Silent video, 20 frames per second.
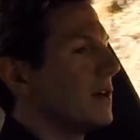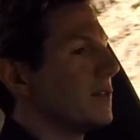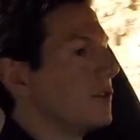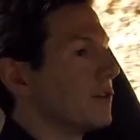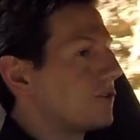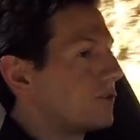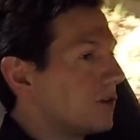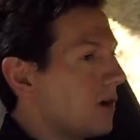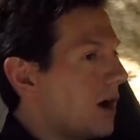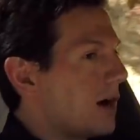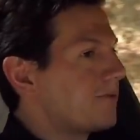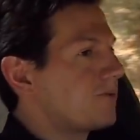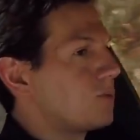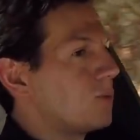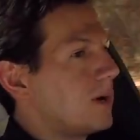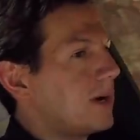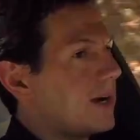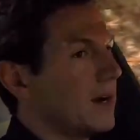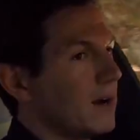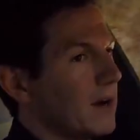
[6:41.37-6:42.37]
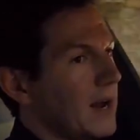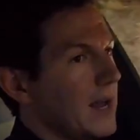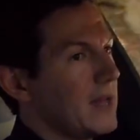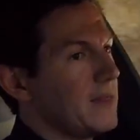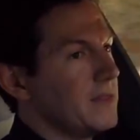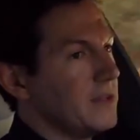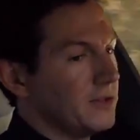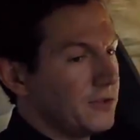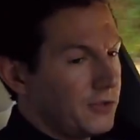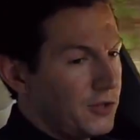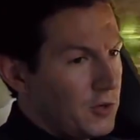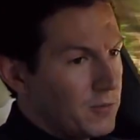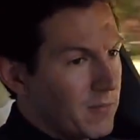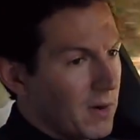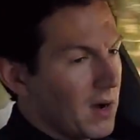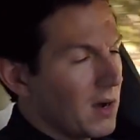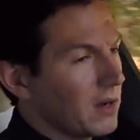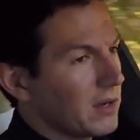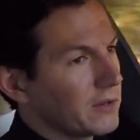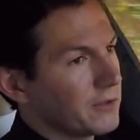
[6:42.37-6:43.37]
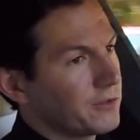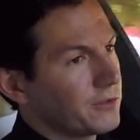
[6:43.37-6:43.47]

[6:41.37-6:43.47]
the software and this humongous